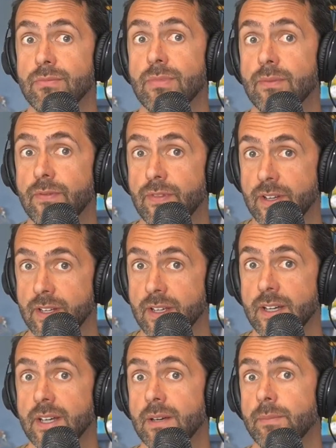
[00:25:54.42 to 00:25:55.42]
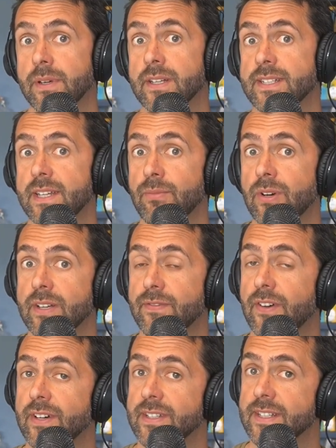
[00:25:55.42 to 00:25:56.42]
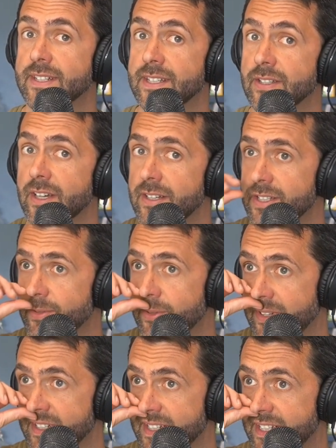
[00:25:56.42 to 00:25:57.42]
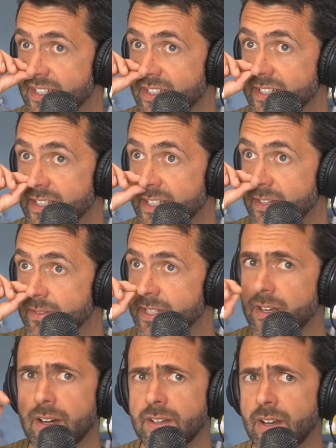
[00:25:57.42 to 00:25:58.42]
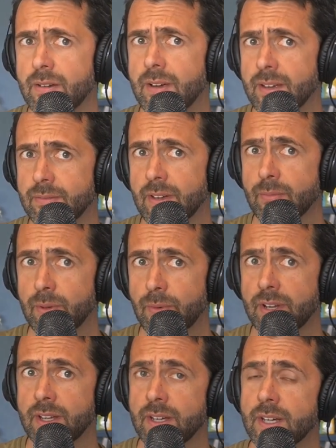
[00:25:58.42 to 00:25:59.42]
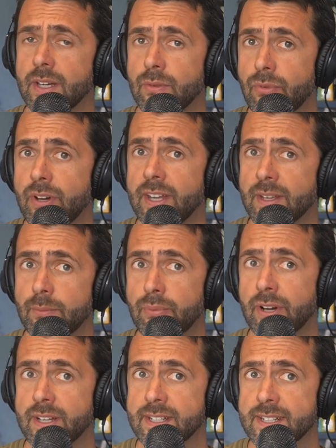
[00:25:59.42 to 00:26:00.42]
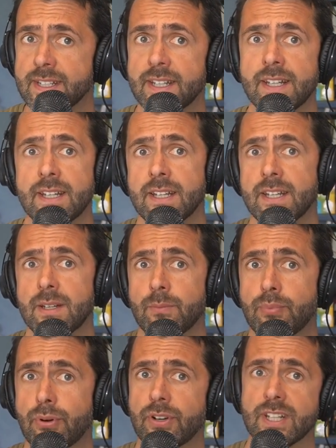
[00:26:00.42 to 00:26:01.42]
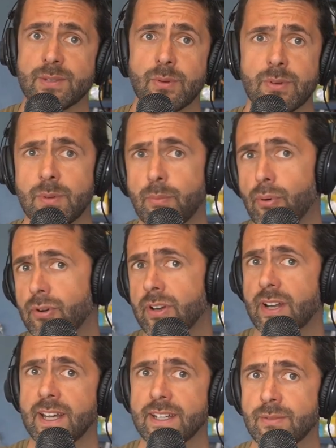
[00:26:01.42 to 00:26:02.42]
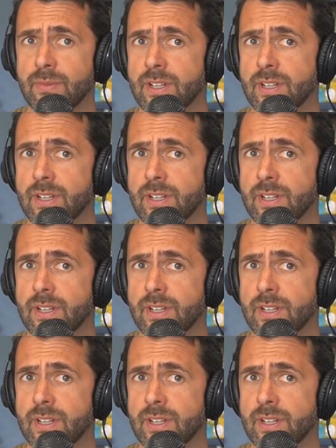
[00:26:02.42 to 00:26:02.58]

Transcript: or a monthly? Because then what I find is that you go into organizations and they will say, "Oh no, I, we want to really embrace products. We want to be product led,